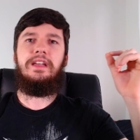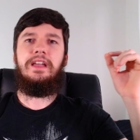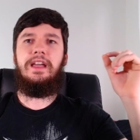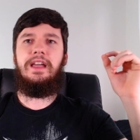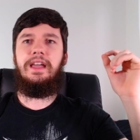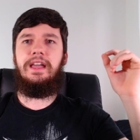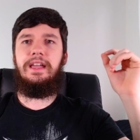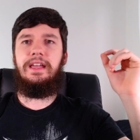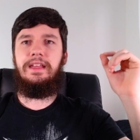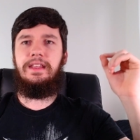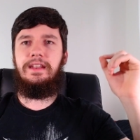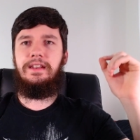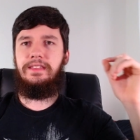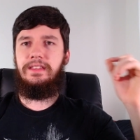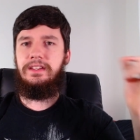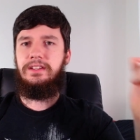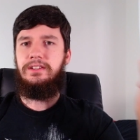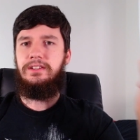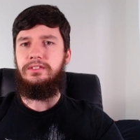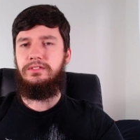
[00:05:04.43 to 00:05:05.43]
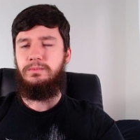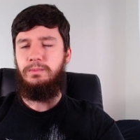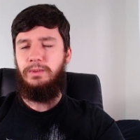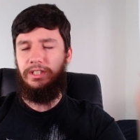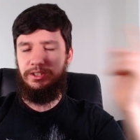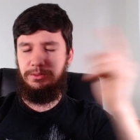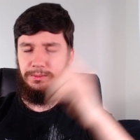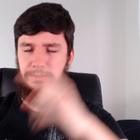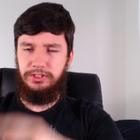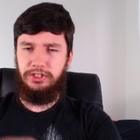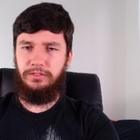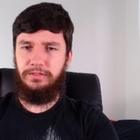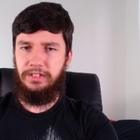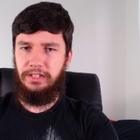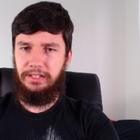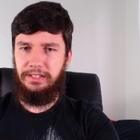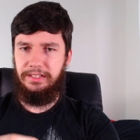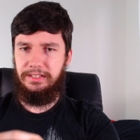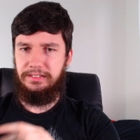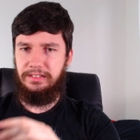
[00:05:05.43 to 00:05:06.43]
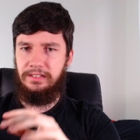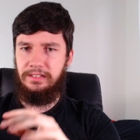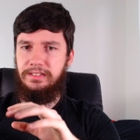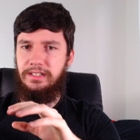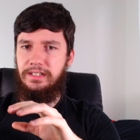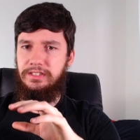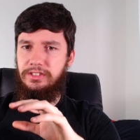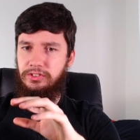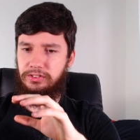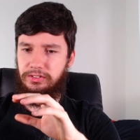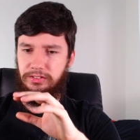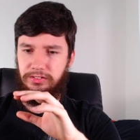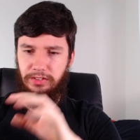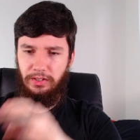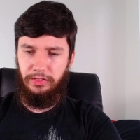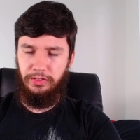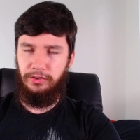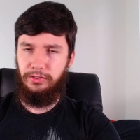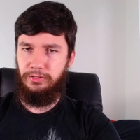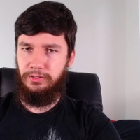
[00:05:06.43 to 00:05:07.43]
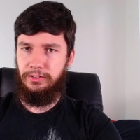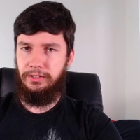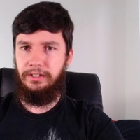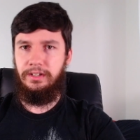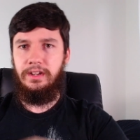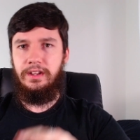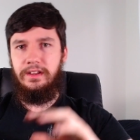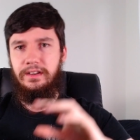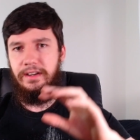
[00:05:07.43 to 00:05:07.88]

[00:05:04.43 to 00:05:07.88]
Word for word: And then when I switched over to Linux, I started using Zathura.